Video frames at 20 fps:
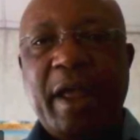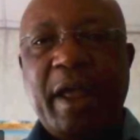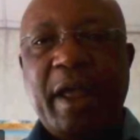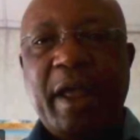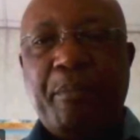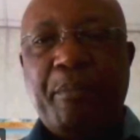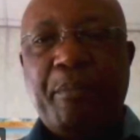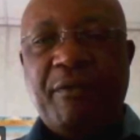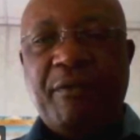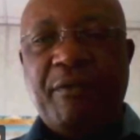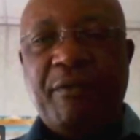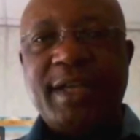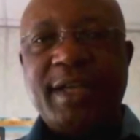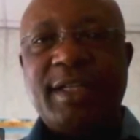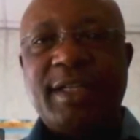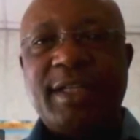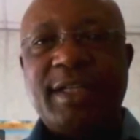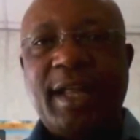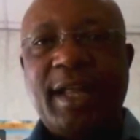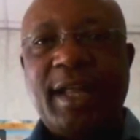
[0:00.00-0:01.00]

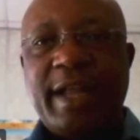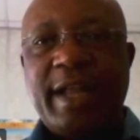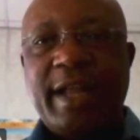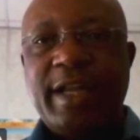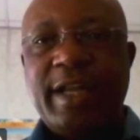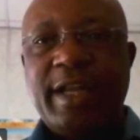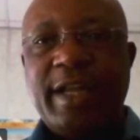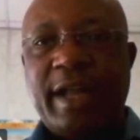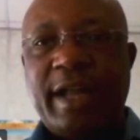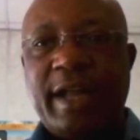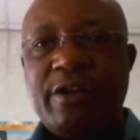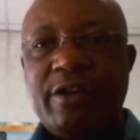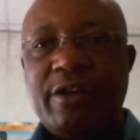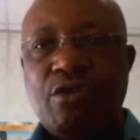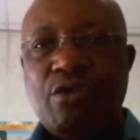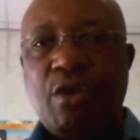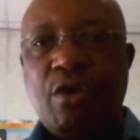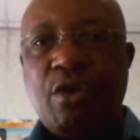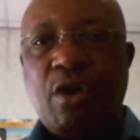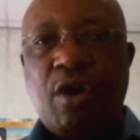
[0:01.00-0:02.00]
poverty and
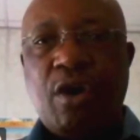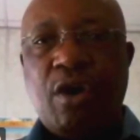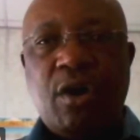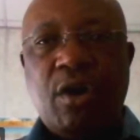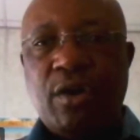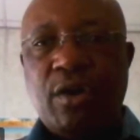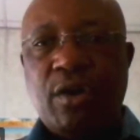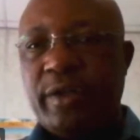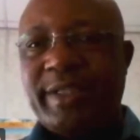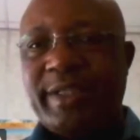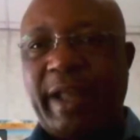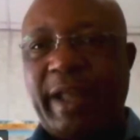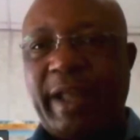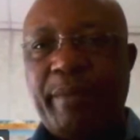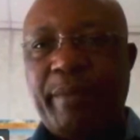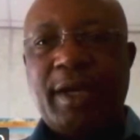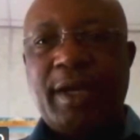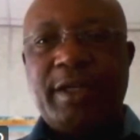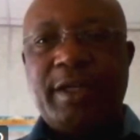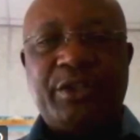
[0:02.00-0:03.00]
rural
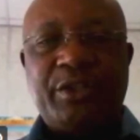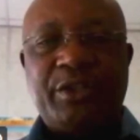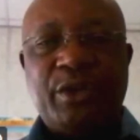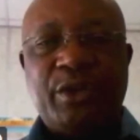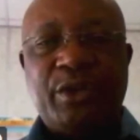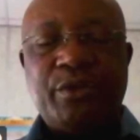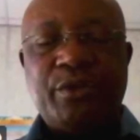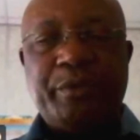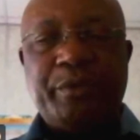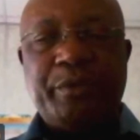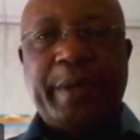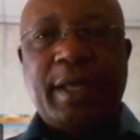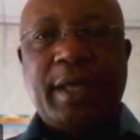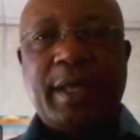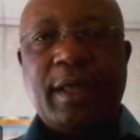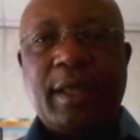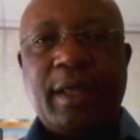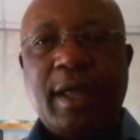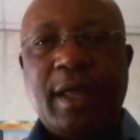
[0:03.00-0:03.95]
stability, so to speak,